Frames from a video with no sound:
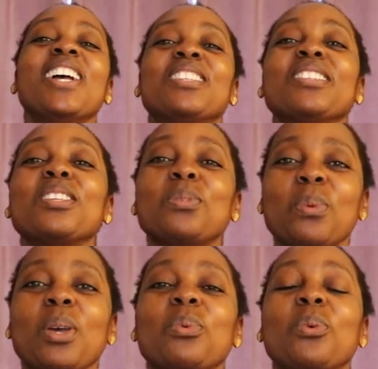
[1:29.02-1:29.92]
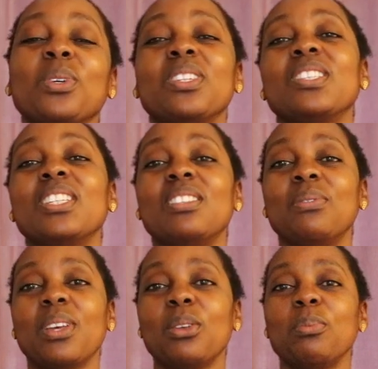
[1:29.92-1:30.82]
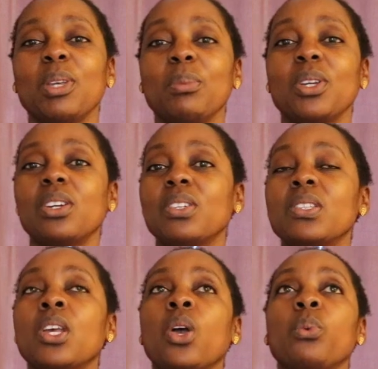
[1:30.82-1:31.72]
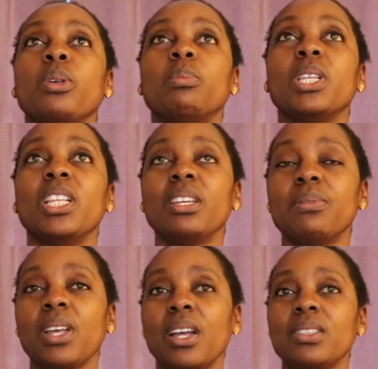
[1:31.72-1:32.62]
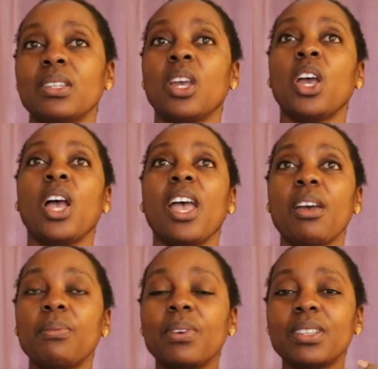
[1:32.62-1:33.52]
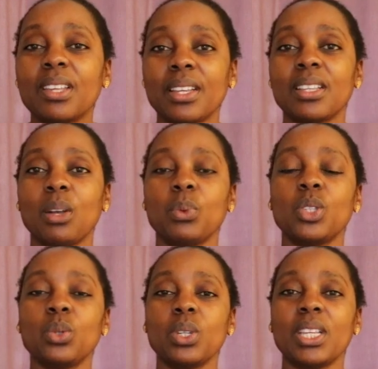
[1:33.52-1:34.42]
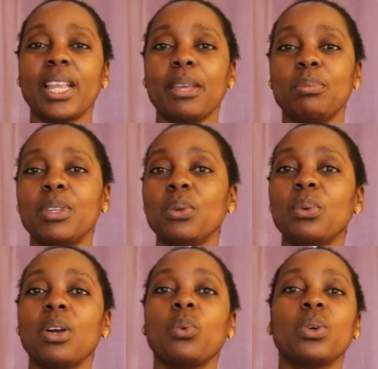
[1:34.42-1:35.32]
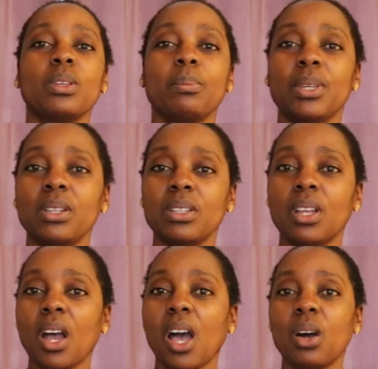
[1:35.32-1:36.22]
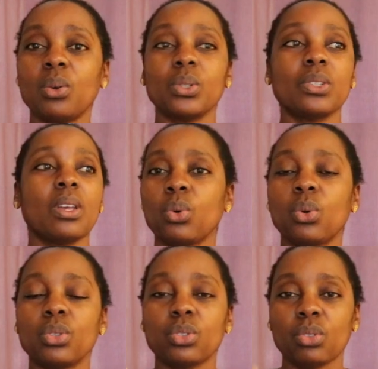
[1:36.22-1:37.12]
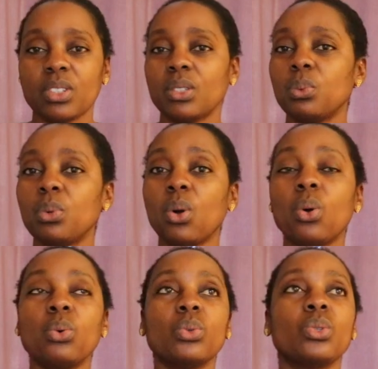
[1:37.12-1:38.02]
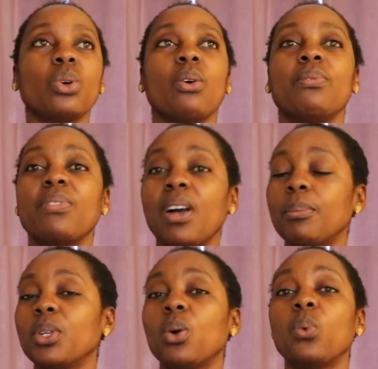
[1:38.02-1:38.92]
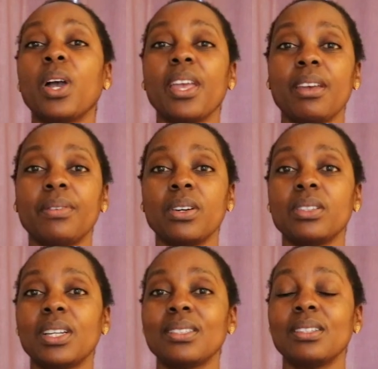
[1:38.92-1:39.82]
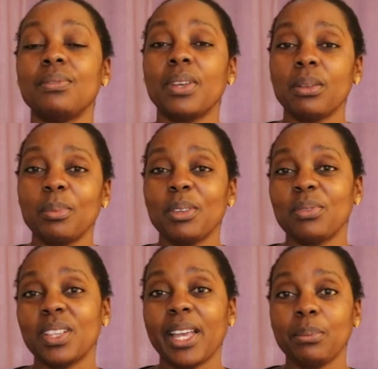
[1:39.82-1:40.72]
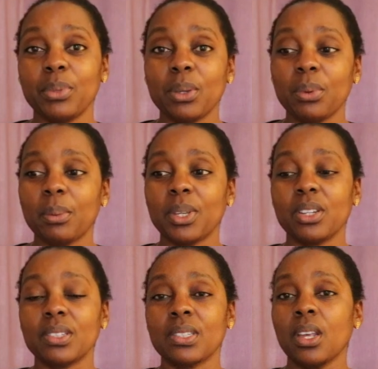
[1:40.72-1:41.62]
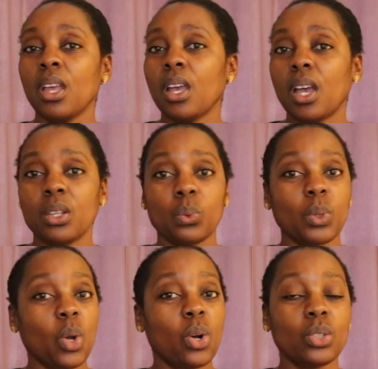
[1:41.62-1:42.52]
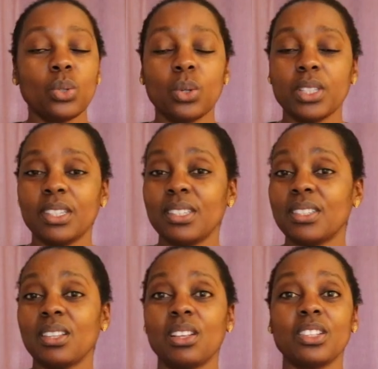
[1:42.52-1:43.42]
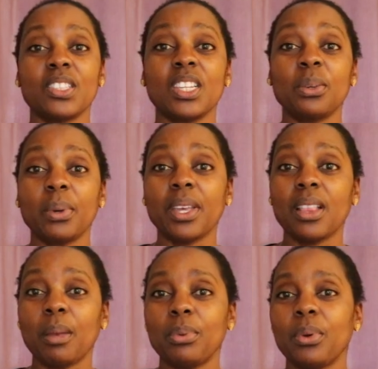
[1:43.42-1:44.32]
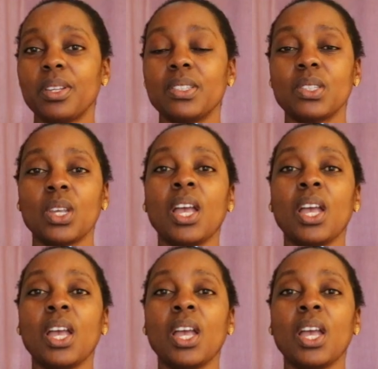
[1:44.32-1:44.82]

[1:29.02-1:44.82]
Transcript: this is where we want to see development, because we believe that everything that we do in Liberia, whether building a house, constructing roads or farming or whatever, that's development for Liberia. Because as we all know, this is not a secret, Liberia is